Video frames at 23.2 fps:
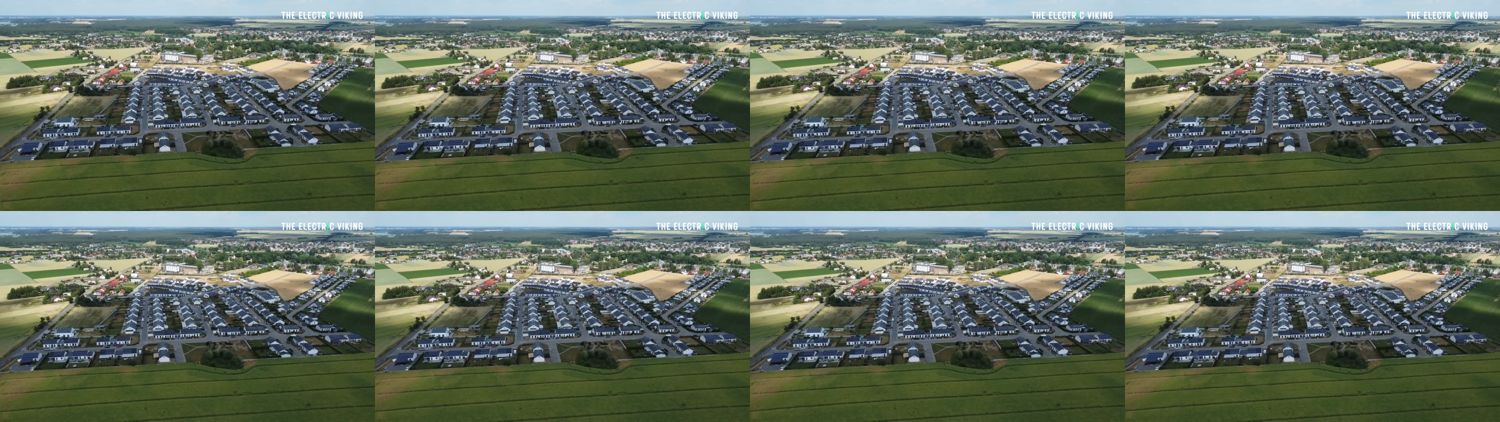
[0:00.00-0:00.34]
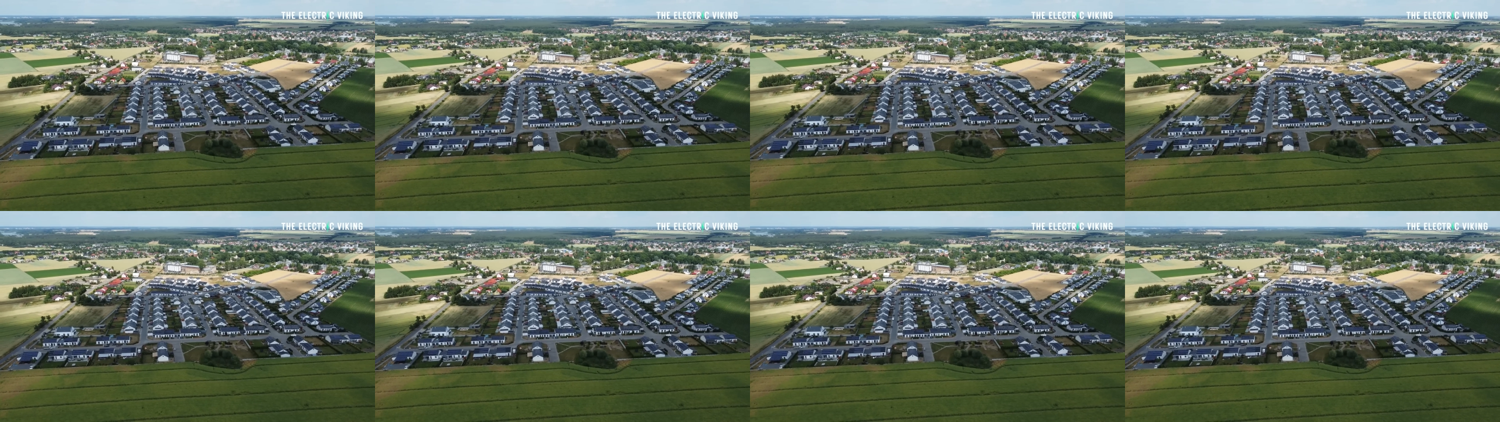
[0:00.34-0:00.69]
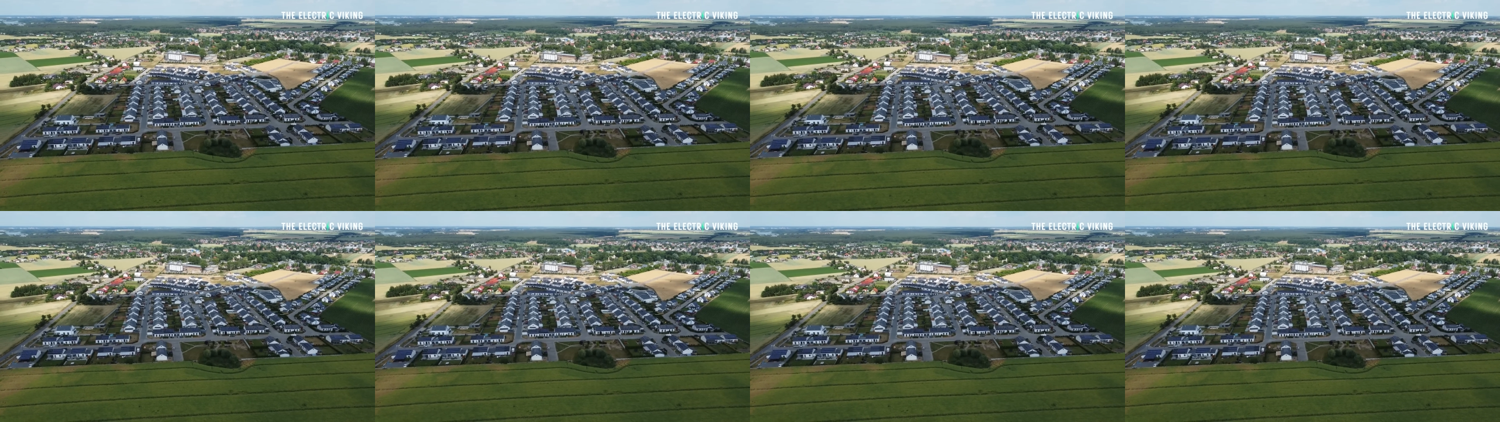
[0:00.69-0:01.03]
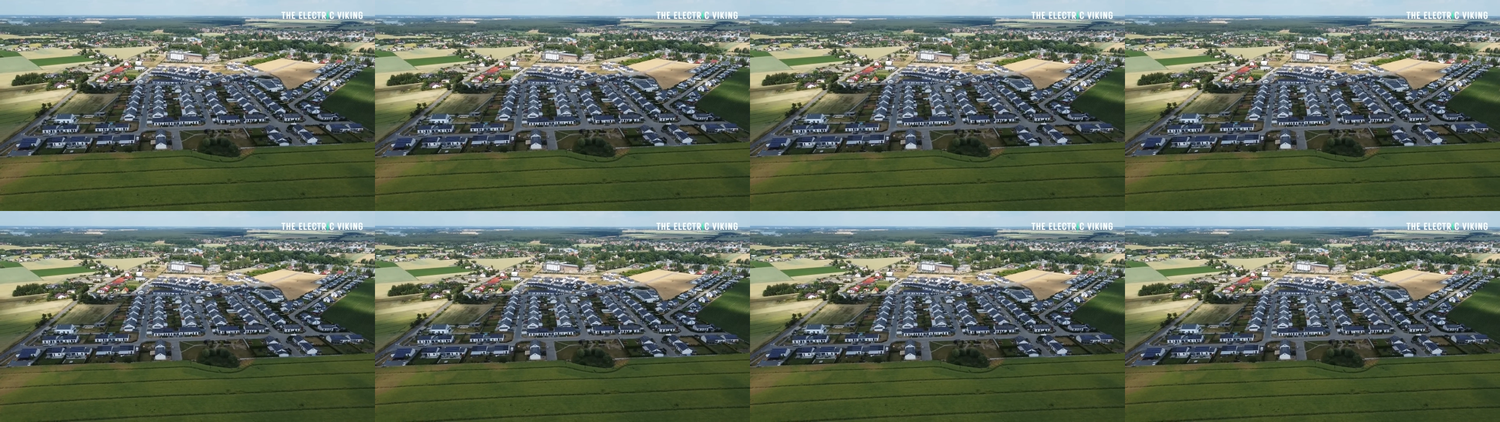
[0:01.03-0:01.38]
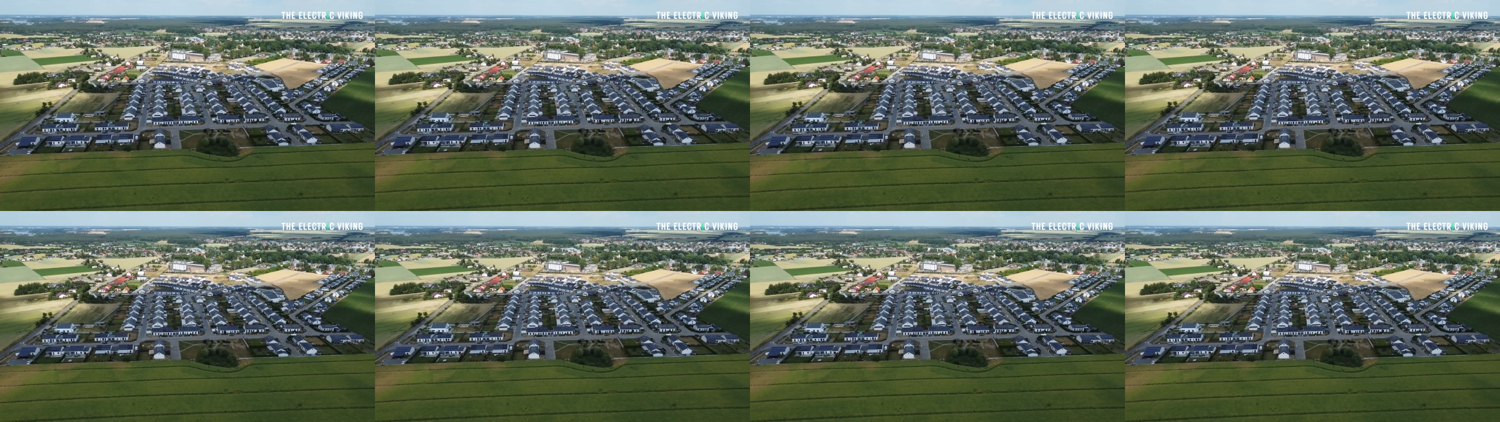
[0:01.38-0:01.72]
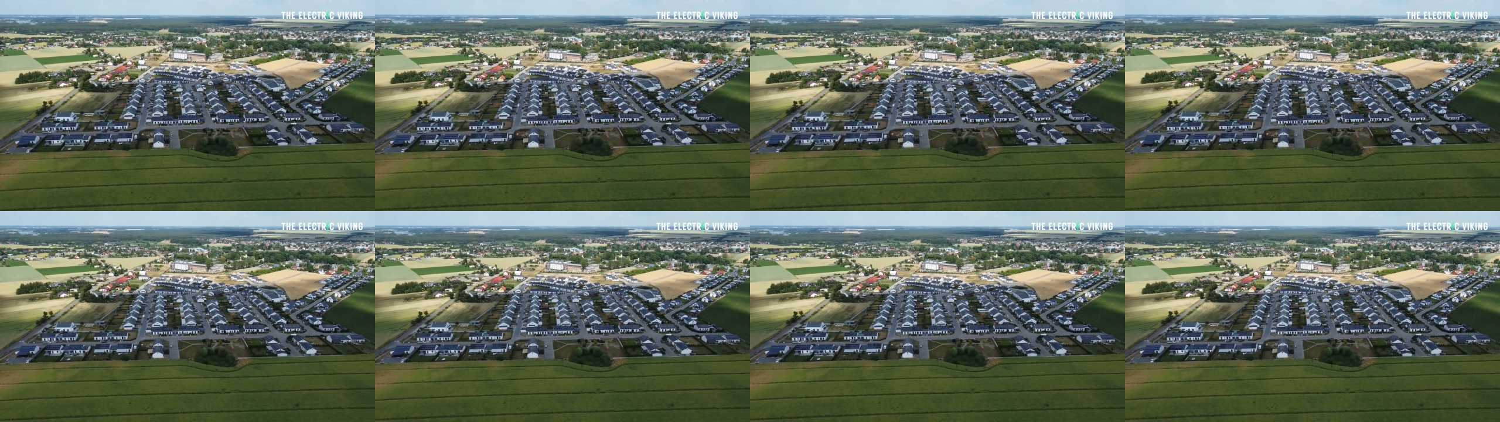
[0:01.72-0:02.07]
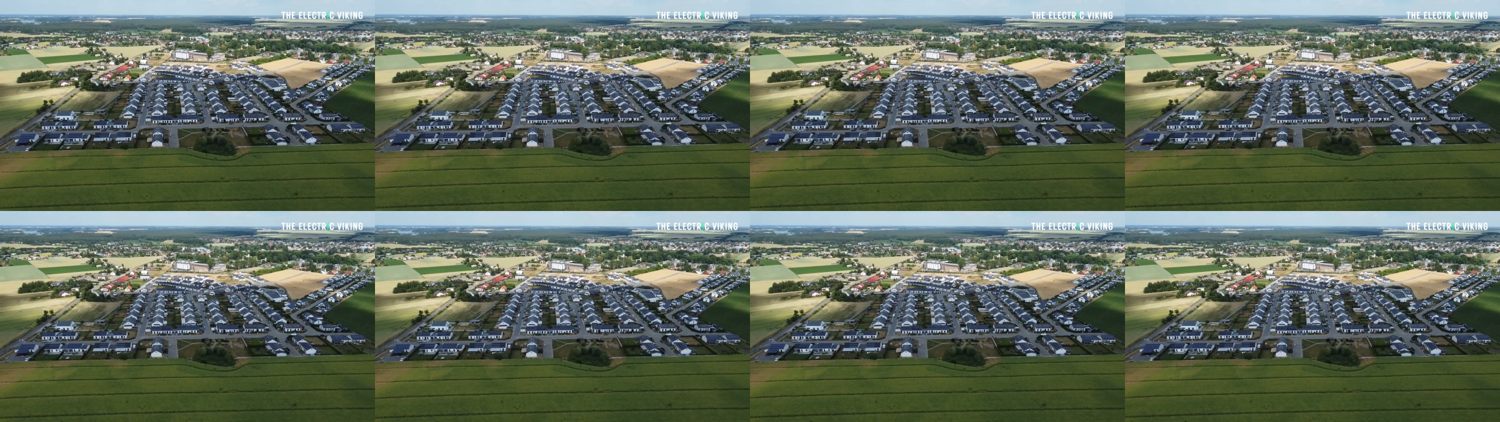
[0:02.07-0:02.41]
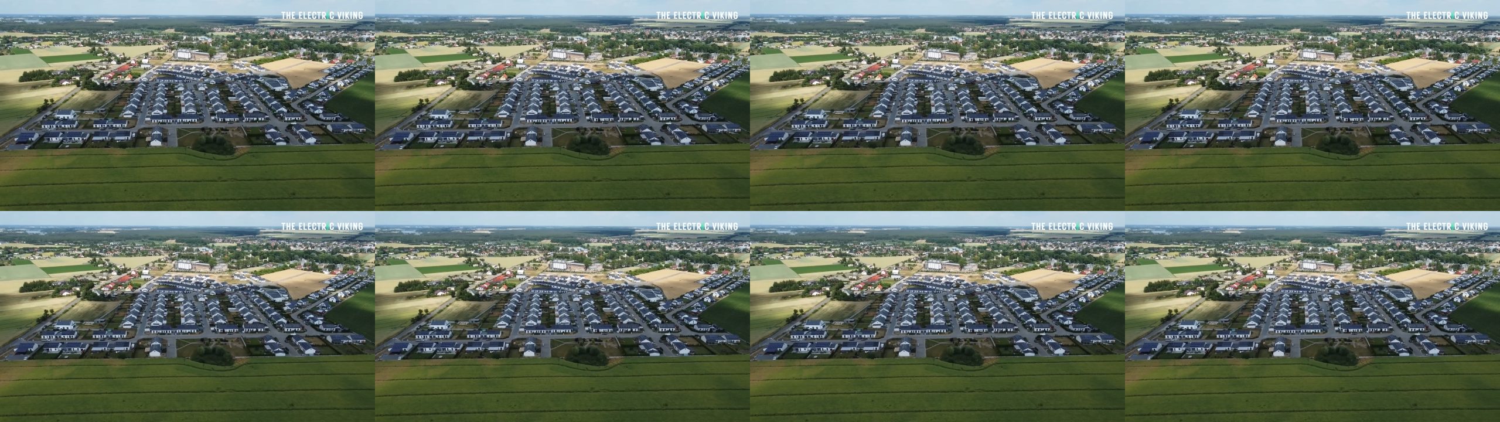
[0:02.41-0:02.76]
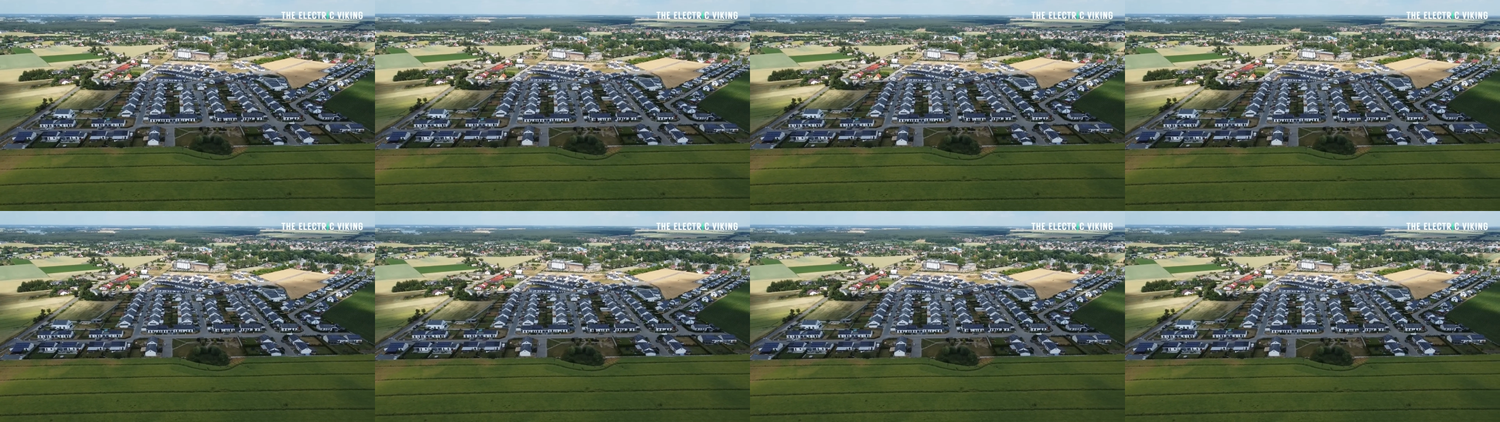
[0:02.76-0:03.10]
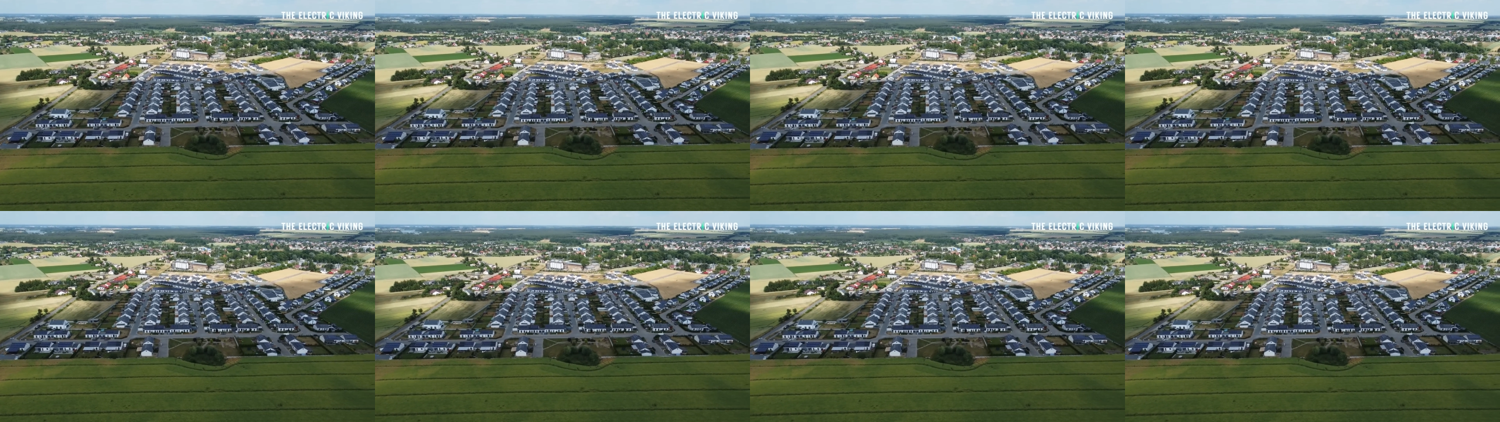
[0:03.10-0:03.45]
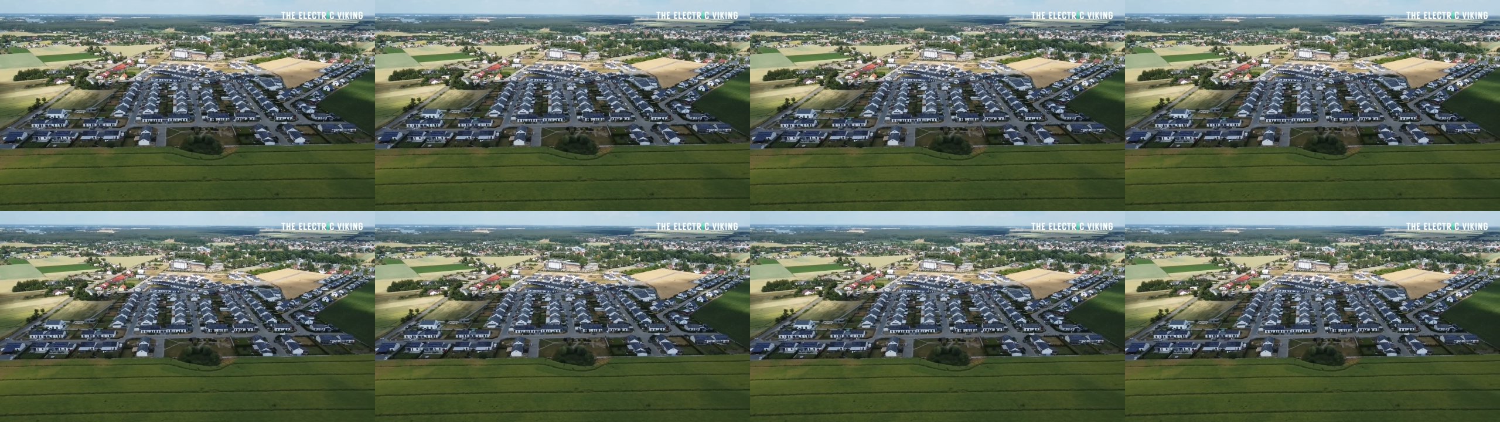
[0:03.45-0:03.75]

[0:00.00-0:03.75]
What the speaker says: No face is visible, so there are no lips to read.